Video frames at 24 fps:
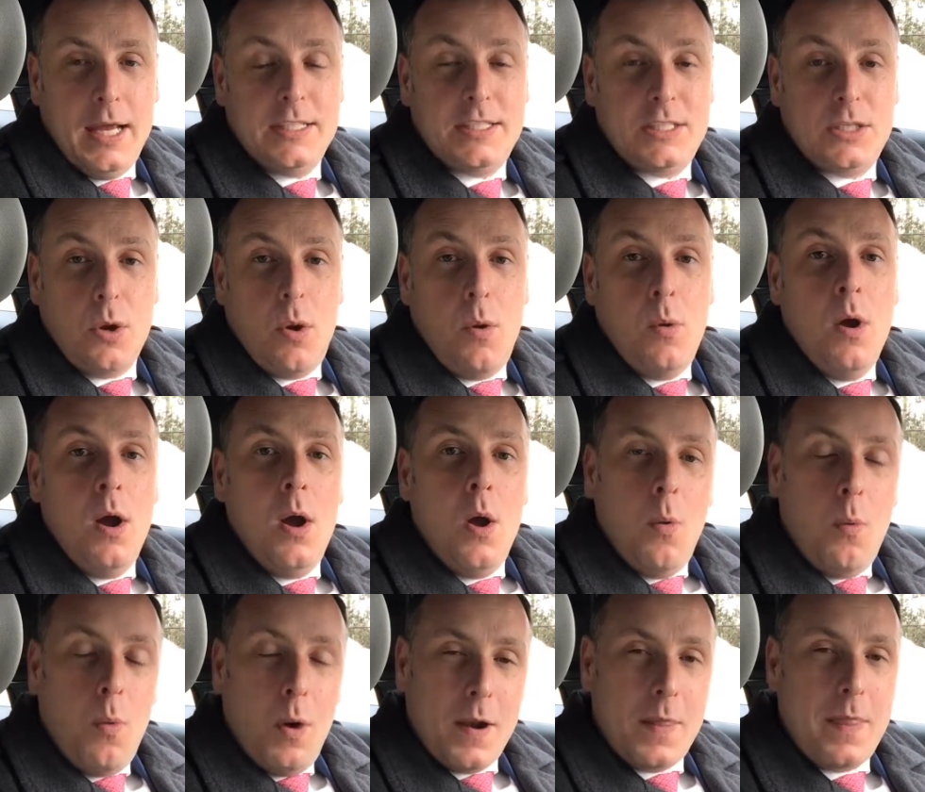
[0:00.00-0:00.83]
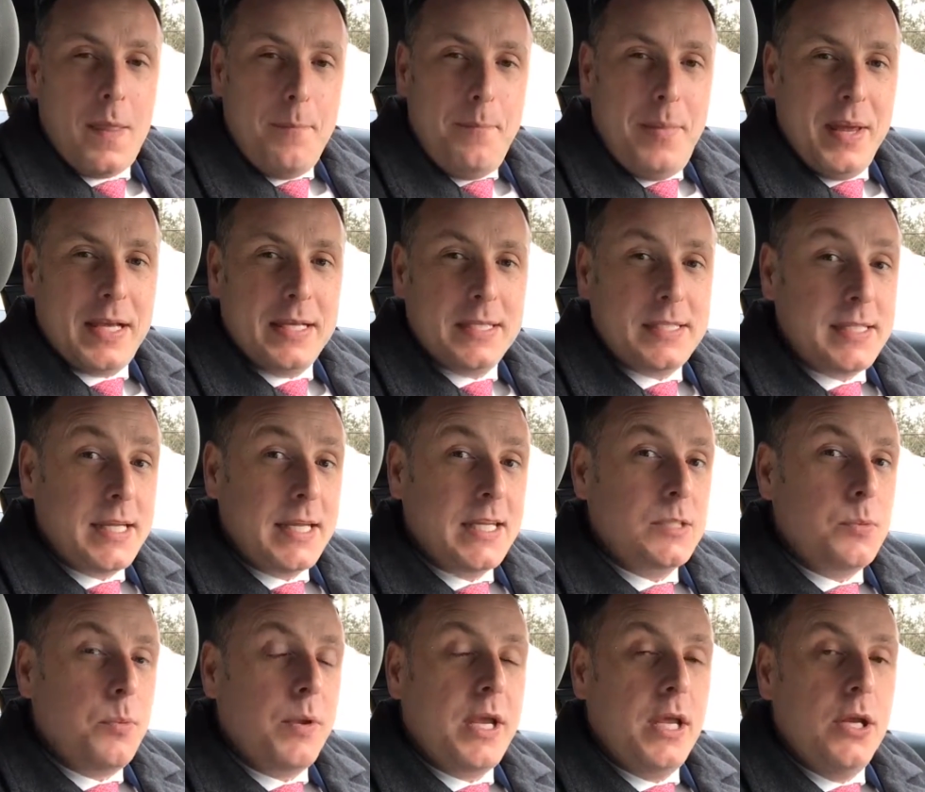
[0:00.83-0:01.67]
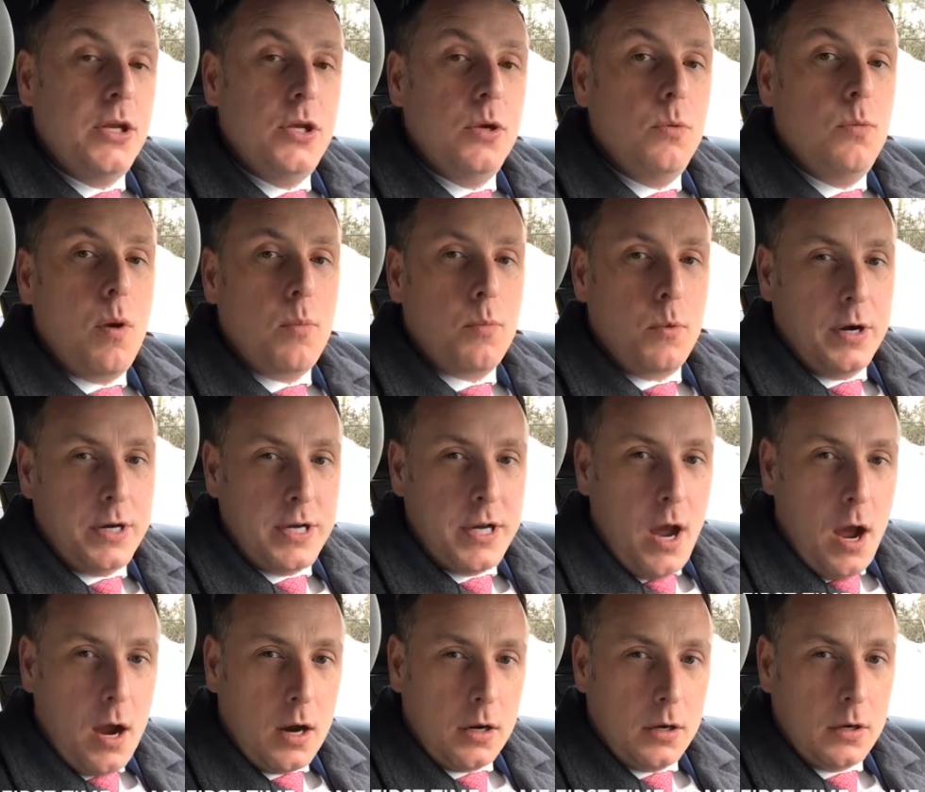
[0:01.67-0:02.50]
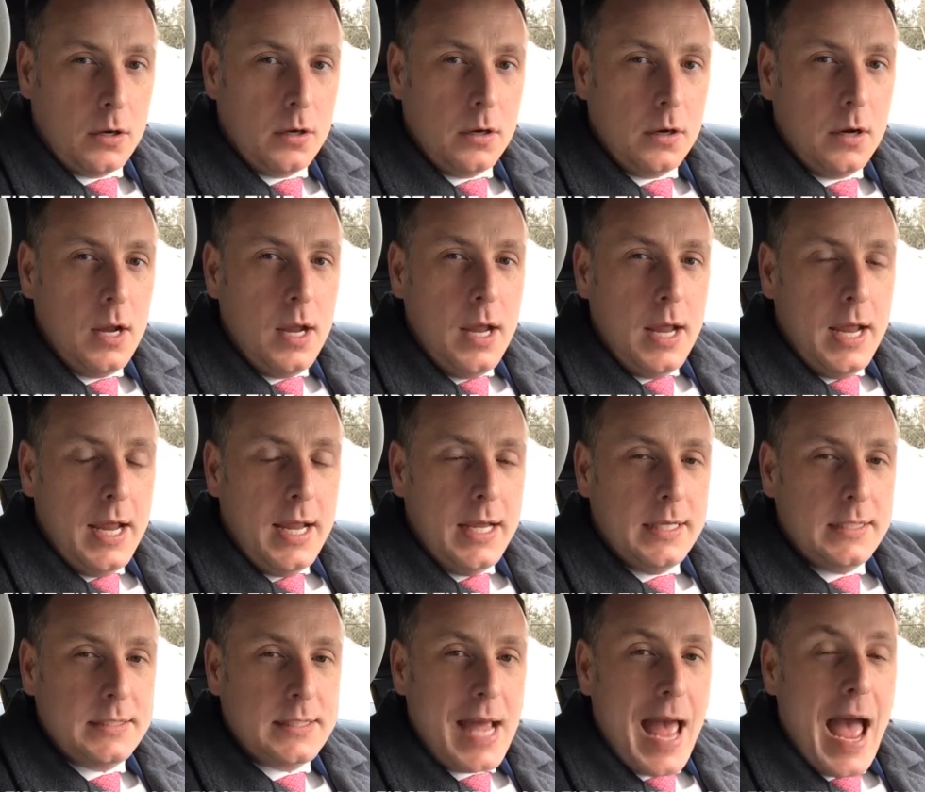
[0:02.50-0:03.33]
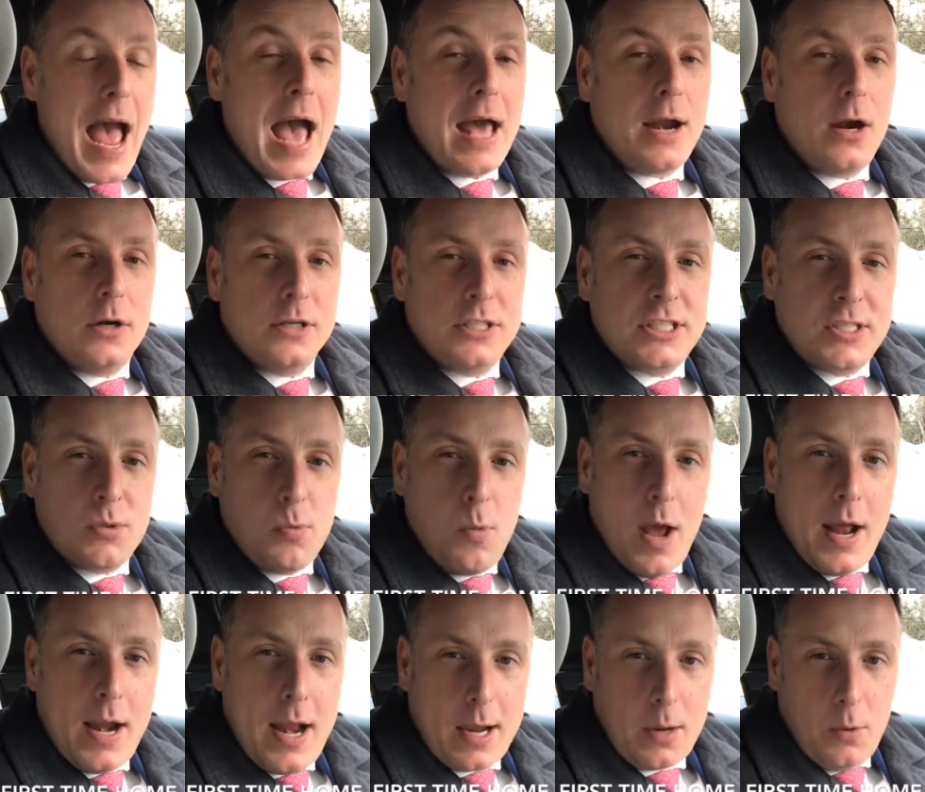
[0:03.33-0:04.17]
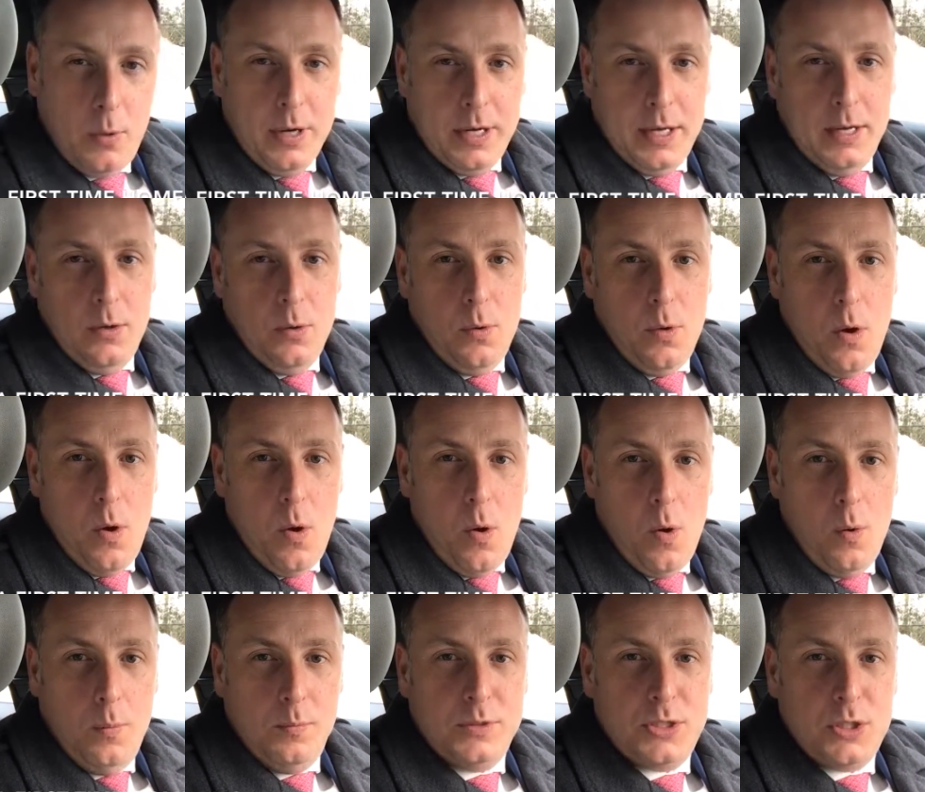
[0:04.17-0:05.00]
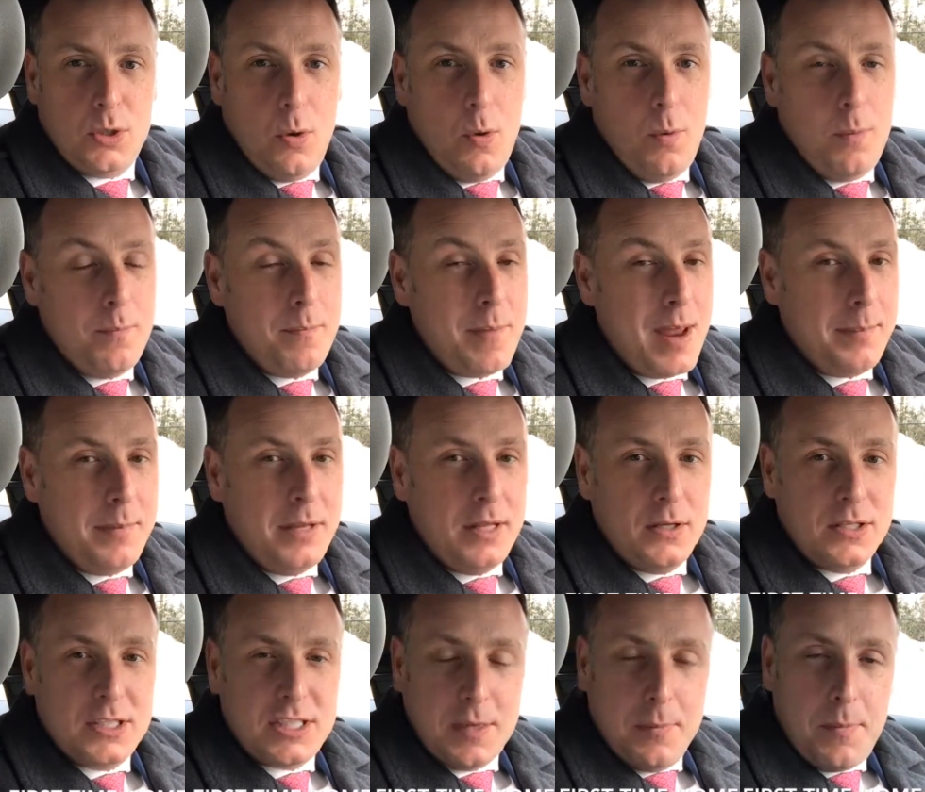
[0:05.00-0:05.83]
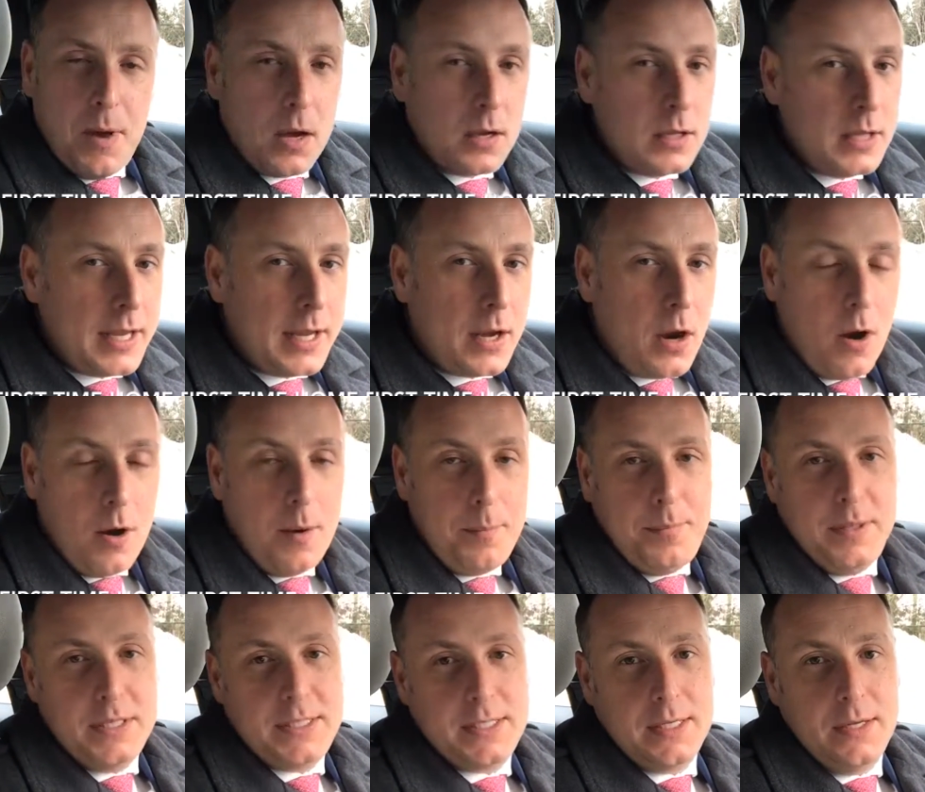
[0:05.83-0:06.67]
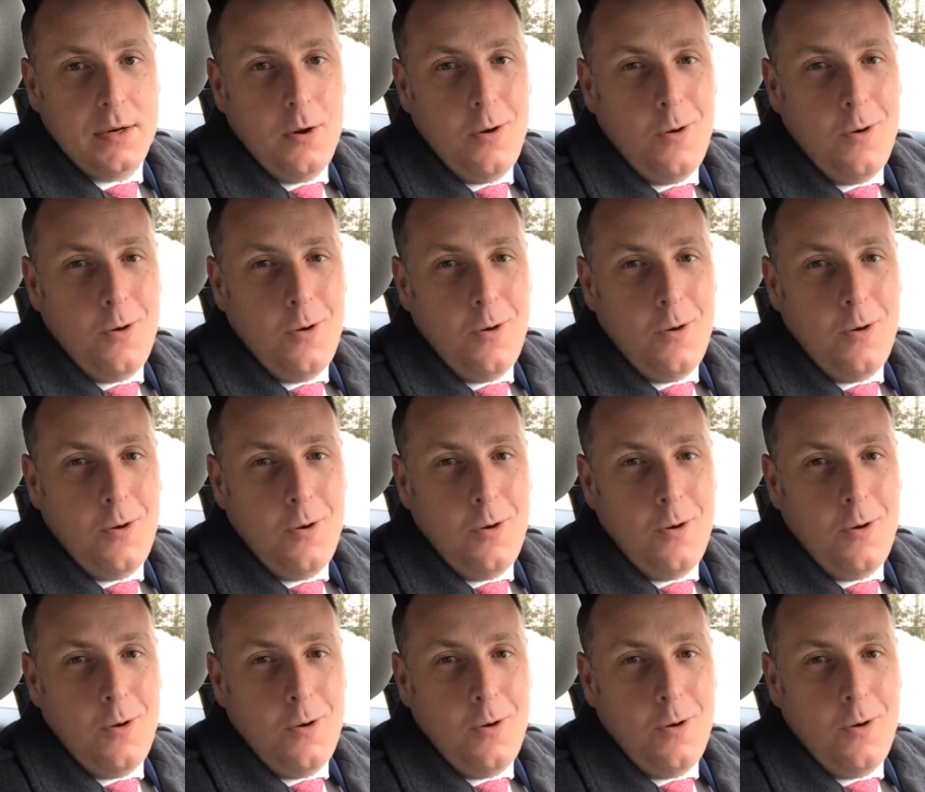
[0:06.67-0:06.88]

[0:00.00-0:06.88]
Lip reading: So one of the biggest things we can do when we're younger is add our sweat equity to a home. So maybe there's some ugly carpets in a